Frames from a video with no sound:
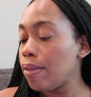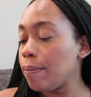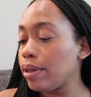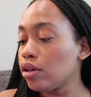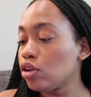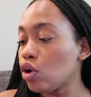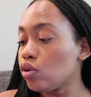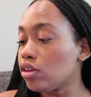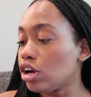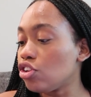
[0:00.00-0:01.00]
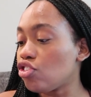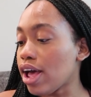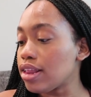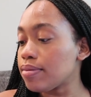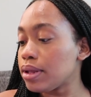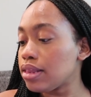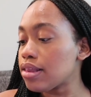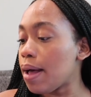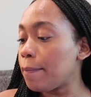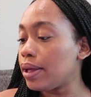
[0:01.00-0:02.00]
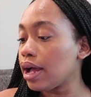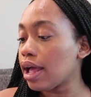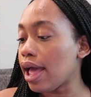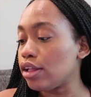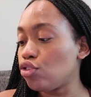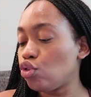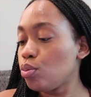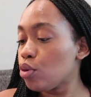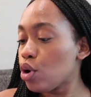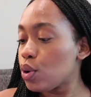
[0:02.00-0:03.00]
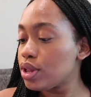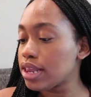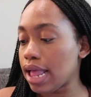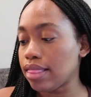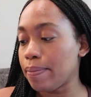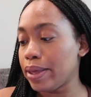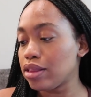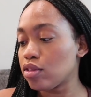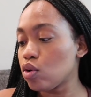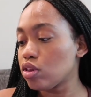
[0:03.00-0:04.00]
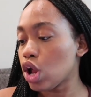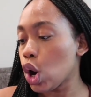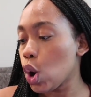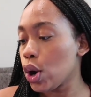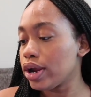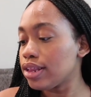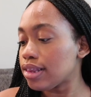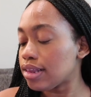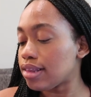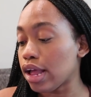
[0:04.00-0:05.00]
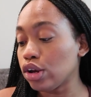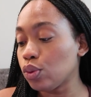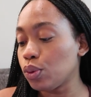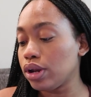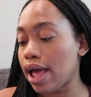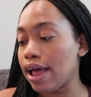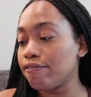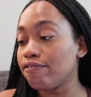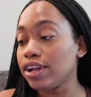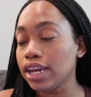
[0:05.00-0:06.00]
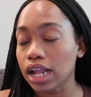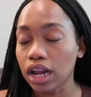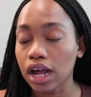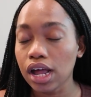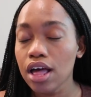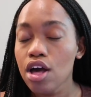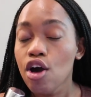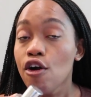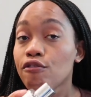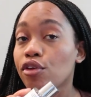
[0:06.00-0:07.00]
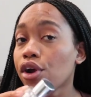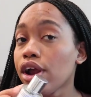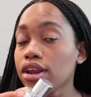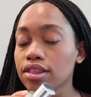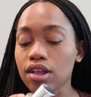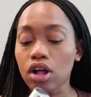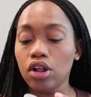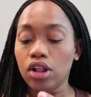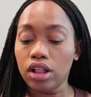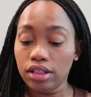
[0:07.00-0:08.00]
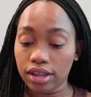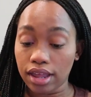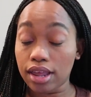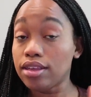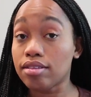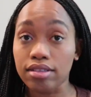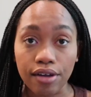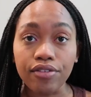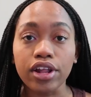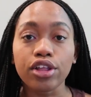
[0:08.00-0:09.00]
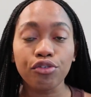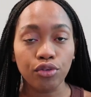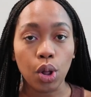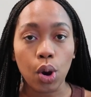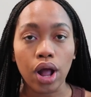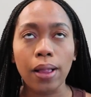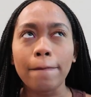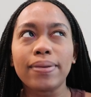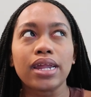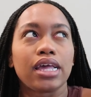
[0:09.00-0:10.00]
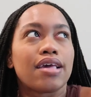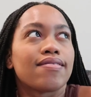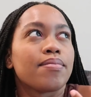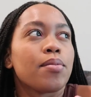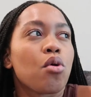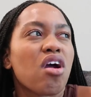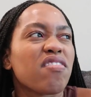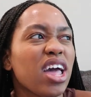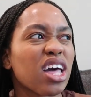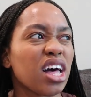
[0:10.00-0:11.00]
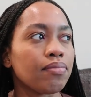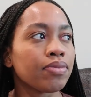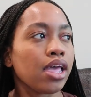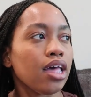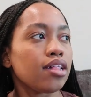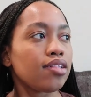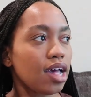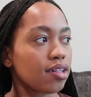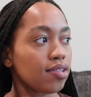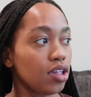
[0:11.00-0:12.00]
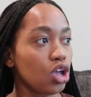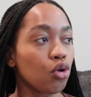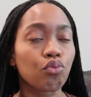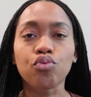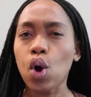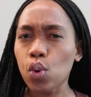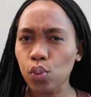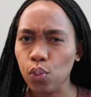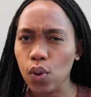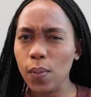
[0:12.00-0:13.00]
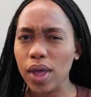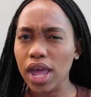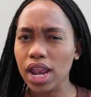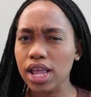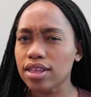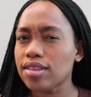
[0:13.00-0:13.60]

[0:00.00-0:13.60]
the middle notes are jasmine sambac and tuberose and the base notes are orris sandalwood and vanilla Floral honeysuckle is definitely floral, but it gives me more of like a sexy grown woman